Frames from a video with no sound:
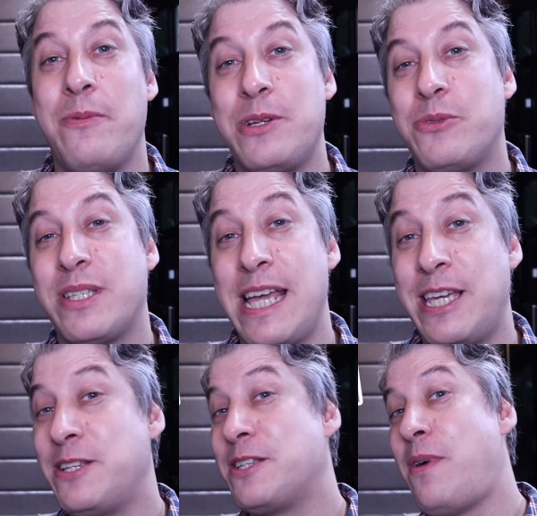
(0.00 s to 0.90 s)
which will
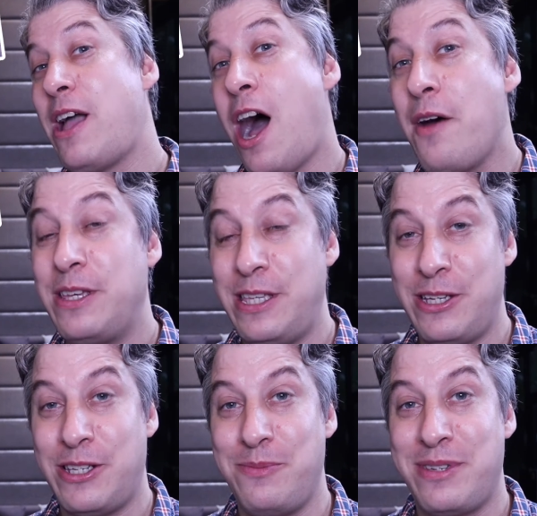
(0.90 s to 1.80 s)
take you to my other
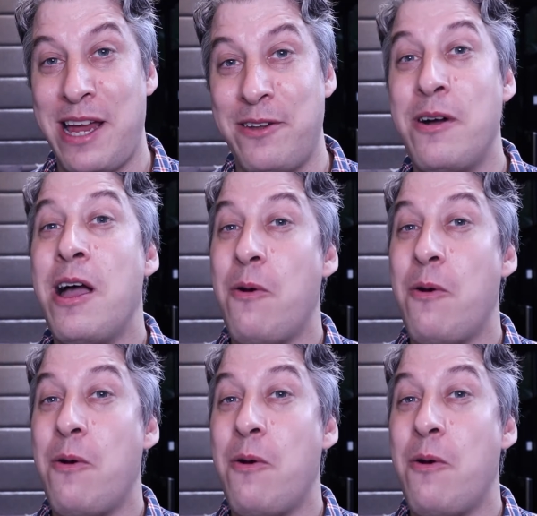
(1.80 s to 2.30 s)
YouTube channel